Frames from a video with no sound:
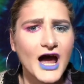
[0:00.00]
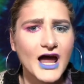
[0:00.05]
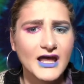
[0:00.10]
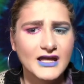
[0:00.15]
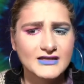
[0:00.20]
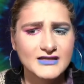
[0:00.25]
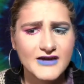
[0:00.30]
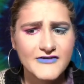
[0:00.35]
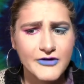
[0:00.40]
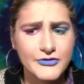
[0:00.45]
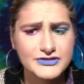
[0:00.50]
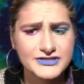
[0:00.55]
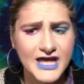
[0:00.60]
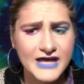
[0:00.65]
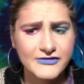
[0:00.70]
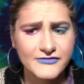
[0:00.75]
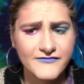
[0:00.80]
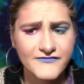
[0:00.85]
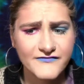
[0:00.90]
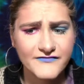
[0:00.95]
And I've always had
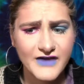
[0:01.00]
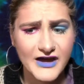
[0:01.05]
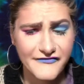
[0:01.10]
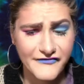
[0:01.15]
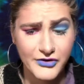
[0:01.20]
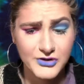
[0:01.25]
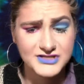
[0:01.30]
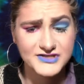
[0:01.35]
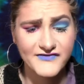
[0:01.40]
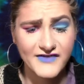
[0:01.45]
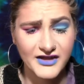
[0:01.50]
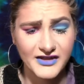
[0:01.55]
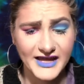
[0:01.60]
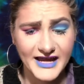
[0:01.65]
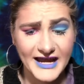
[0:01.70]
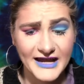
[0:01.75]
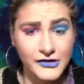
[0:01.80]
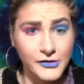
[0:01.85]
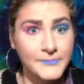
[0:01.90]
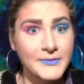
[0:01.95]
to, I've always felt like
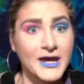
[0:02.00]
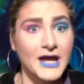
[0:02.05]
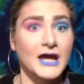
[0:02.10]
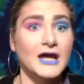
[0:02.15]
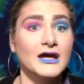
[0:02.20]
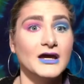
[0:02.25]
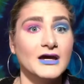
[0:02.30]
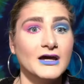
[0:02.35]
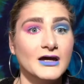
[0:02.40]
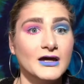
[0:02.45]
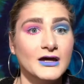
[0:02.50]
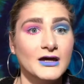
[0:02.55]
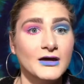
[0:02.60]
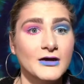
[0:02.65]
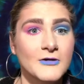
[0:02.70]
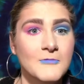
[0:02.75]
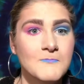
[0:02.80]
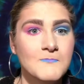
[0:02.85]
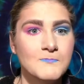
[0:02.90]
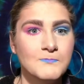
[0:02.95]
I had to pick.
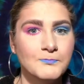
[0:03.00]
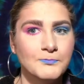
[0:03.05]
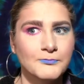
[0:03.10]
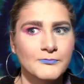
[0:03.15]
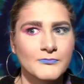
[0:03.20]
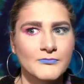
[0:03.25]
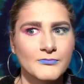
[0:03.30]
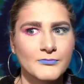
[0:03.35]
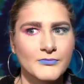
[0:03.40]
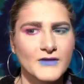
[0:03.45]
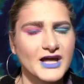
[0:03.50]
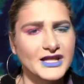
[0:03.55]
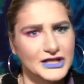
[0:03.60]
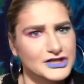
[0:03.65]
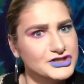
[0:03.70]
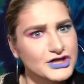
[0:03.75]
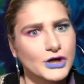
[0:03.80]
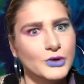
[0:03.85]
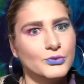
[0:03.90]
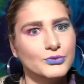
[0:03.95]
And I
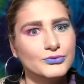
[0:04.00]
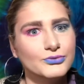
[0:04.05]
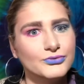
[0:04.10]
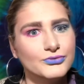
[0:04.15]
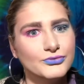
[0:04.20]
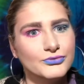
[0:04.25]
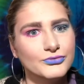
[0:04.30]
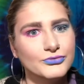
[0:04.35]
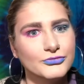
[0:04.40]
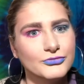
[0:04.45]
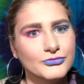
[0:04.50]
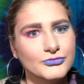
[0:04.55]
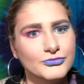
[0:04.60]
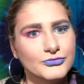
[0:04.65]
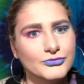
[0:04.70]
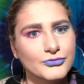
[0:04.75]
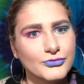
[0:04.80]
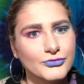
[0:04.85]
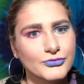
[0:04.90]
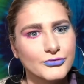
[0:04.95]
don't.
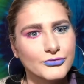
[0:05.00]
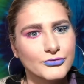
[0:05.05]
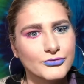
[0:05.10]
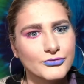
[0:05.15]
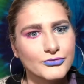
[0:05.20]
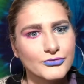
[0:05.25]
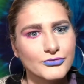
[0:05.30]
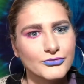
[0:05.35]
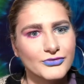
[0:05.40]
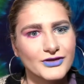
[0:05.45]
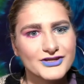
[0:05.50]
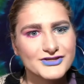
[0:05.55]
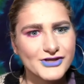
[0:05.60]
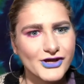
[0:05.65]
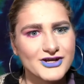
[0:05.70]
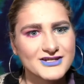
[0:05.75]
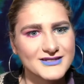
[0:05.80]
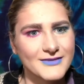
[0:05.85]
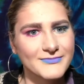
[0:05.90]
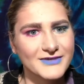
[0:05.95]
As
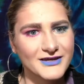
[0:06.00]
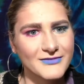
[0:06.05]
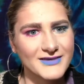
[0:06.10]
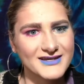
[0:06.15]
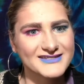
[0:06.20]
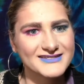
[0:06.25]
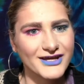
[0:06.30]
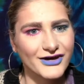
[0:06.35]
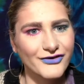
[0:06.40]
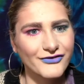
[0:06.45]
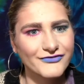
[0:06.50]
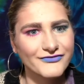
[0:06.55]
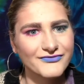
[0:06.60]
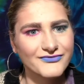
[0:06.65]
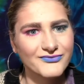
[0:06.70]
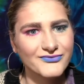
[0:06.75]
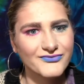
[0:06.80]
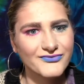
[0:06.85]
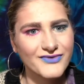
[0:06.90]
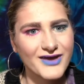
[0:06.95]
long as I'm being myself.
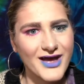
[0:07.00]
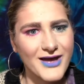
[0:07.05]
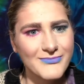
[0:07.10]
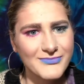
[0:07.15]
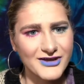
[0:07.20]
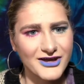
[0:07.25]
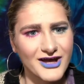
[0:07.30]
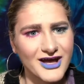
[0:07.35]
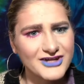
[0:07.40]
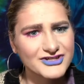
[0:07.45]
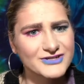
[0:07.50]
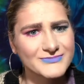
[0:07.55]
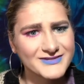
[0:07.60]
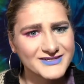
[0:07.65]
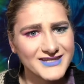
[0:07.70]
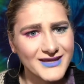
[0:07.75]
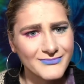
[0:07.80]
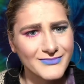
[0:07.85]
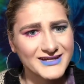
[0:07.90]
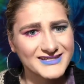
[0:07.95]
And being one hundred
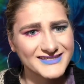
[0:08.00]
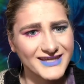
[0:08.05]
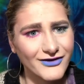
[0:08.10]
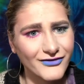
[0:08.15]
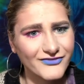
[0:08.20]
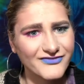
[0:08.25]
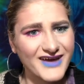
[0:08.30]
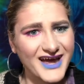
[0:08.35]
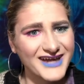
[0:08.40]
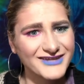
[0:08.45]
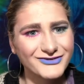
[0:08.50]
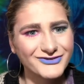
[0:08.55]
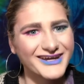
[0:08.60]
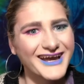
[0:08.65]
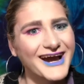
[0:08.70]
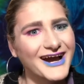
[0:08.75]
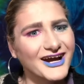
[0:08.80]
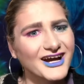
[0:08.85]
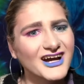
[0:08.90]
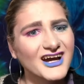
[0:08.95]
percent myself. I don't
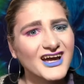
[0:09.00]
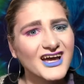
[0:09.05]
care.